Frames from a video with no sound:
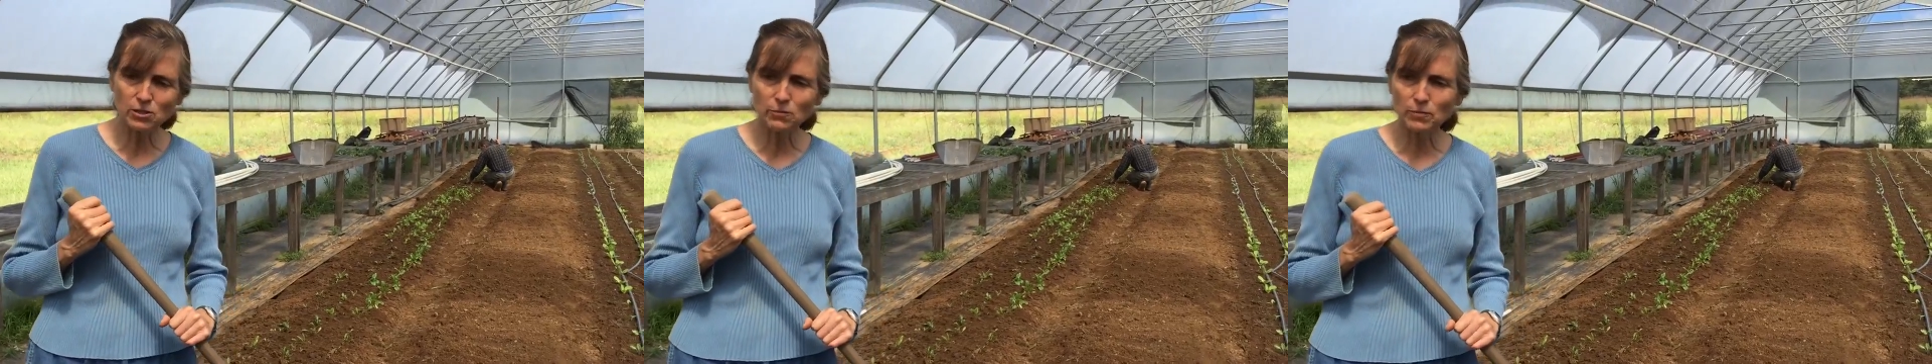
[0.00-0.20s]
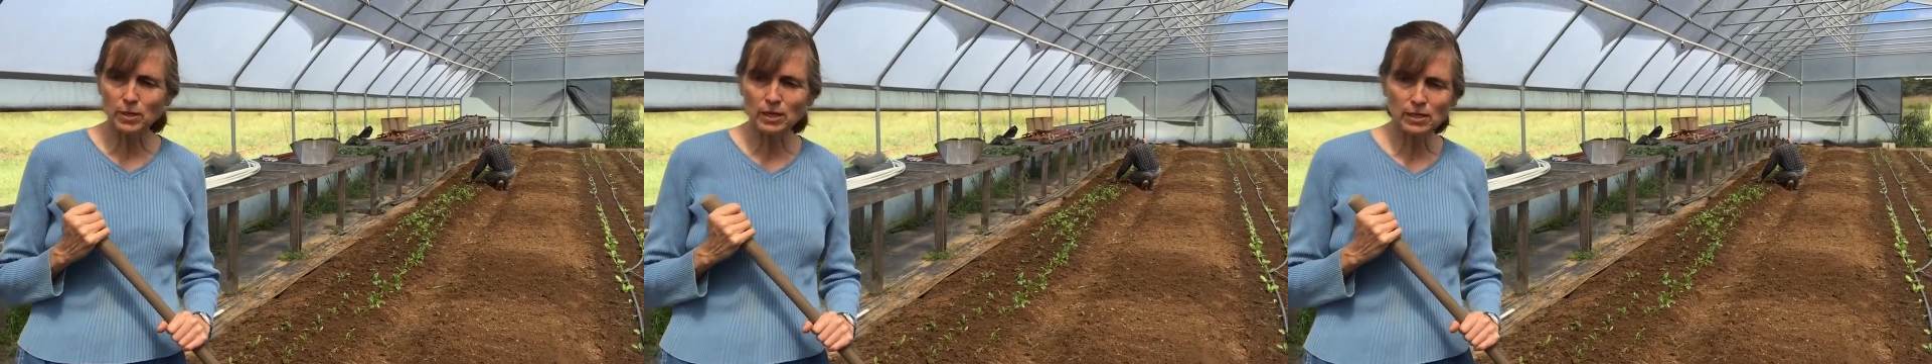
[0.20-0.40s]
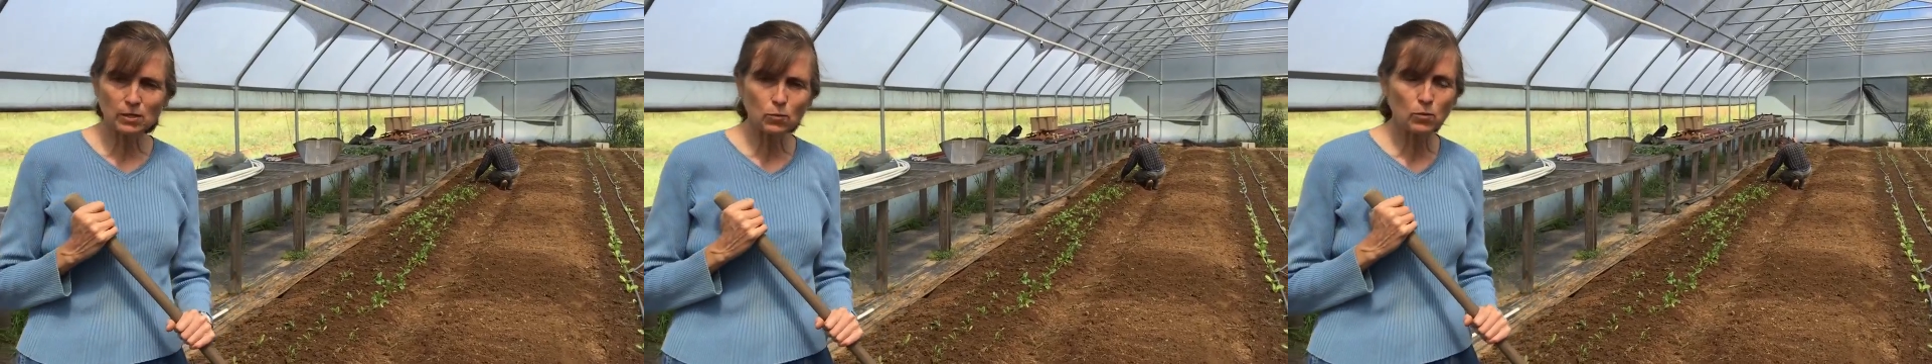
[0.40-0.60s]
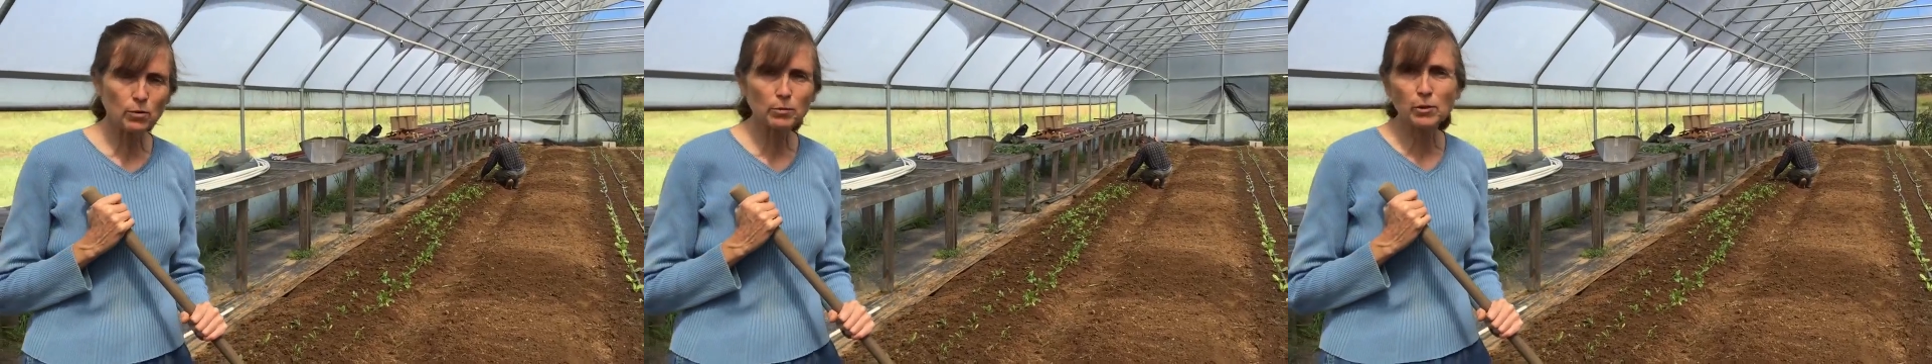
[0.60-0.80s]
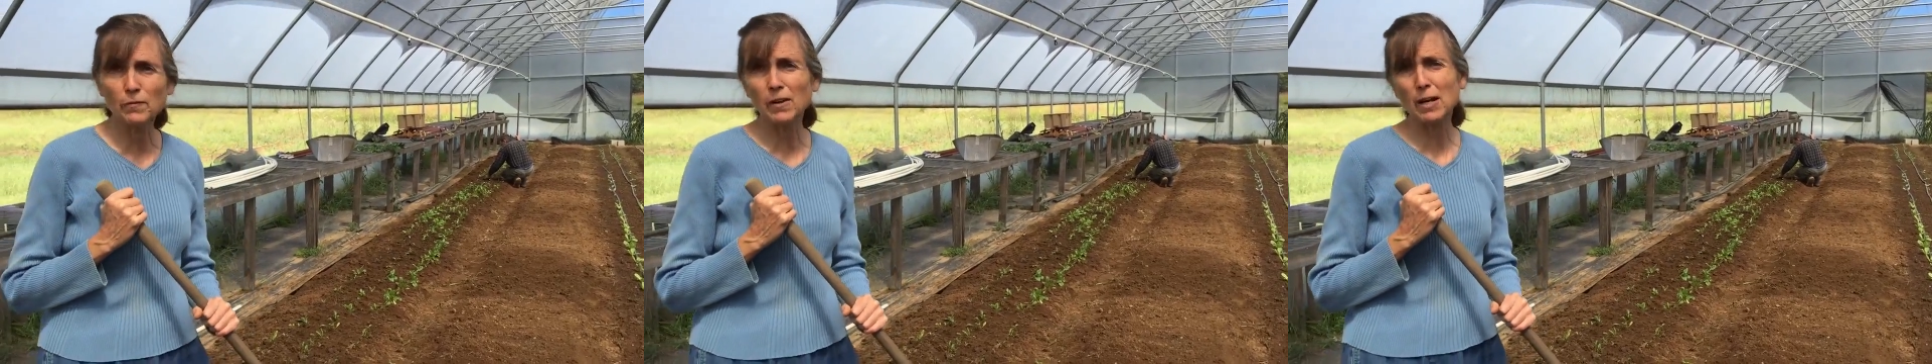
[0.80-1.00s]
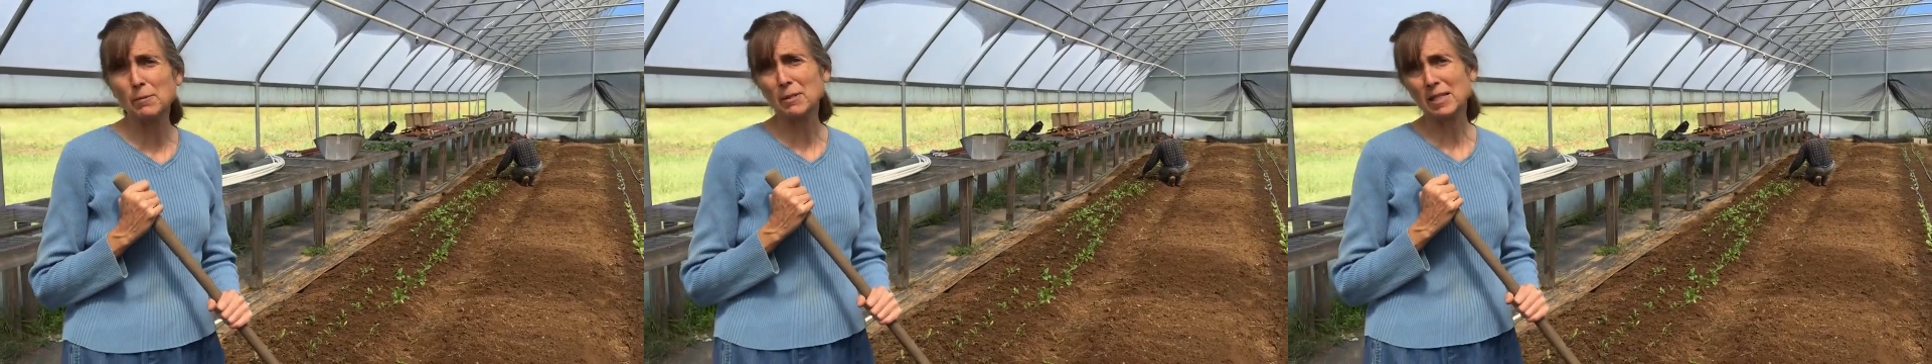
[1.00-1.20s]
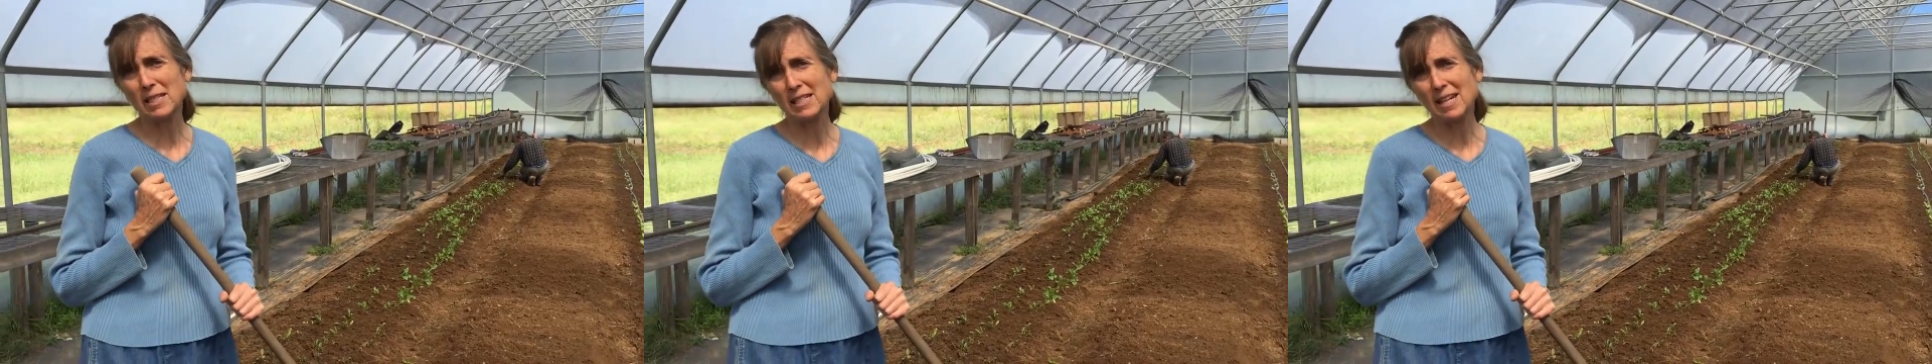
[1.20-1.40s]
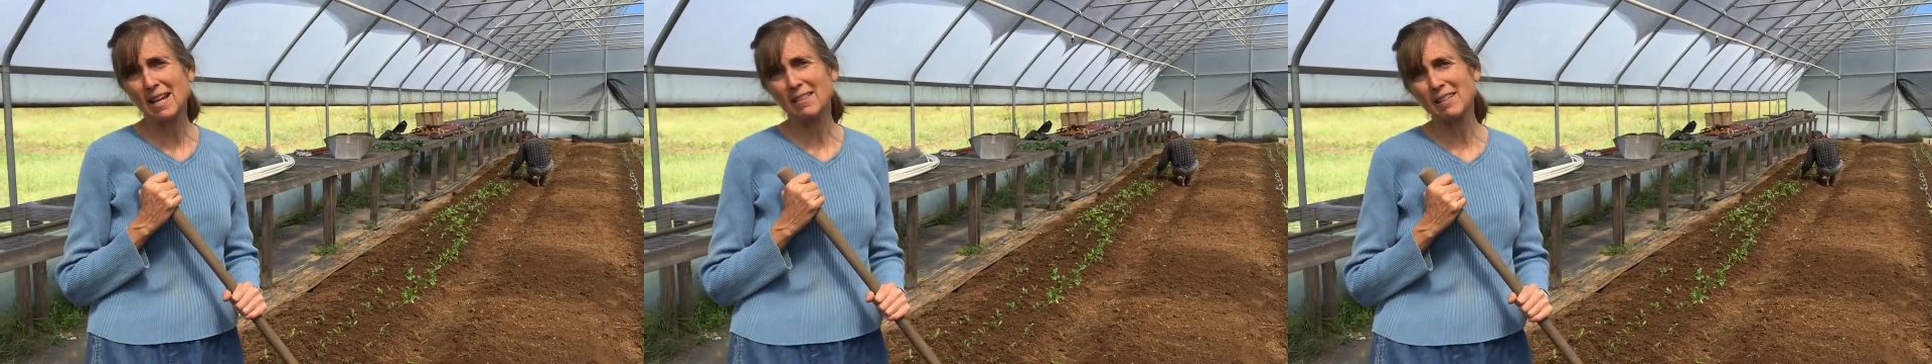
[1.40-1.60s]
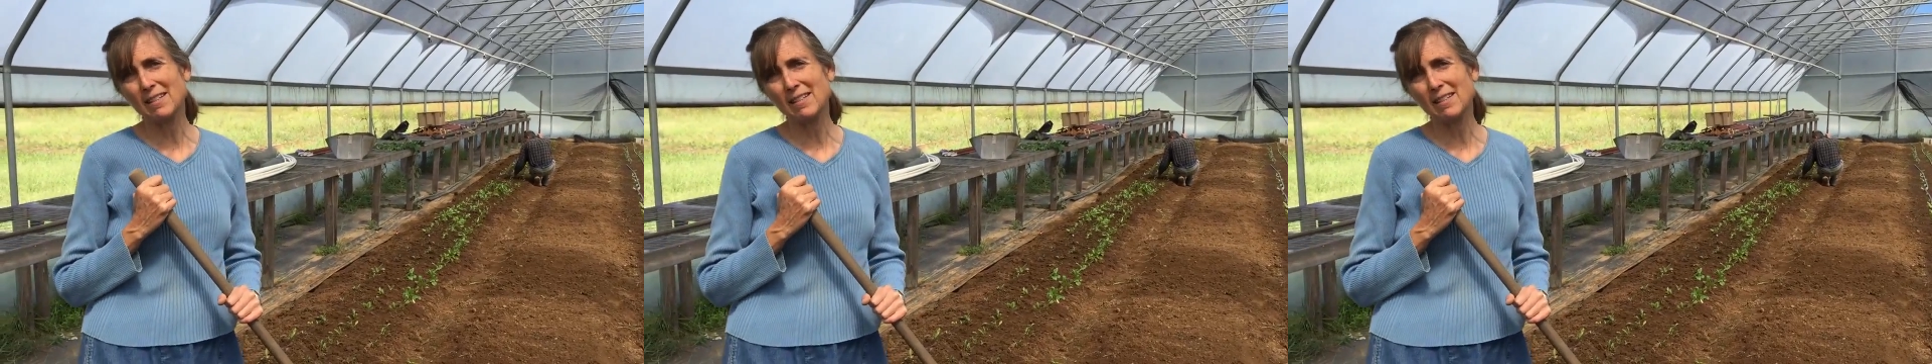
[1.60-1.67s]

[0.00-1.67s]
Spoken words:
of being in a warmer environment to take